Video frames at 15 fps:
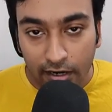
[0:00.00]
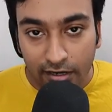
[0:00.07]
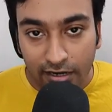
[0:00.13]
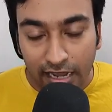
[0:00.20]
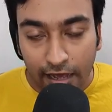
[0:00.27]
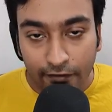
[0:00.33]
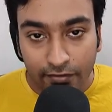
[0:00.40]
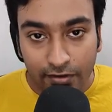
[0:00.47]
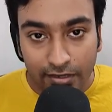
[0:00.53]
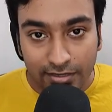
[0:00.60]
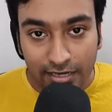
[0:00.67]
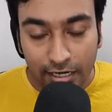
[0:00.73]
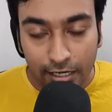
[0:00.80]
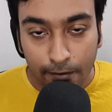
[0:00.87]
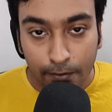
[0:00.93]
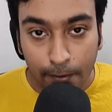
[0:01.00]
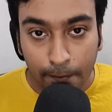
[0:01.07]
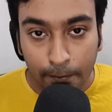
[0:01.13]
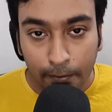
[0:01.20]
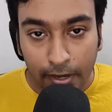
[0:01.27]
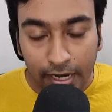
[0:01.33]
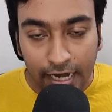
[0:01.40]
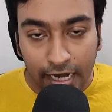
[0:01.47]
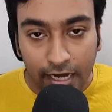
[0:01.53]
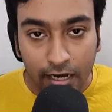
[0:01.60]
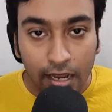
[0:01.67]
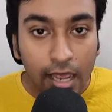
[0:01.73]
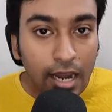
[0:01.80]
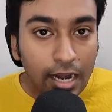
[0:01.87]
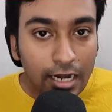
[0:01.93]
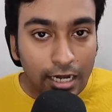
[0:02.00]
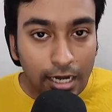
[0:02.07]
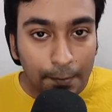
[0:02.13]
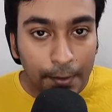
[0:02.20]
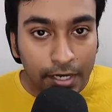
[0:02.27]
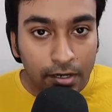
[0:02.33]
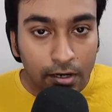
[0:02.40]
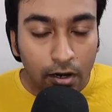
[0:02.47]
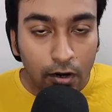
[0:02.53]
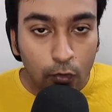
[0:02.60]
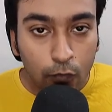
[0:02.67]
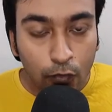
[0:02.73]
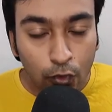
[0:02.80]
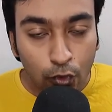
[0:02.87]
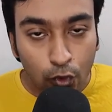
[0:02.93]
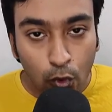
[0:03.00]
tab set up a billing debit card for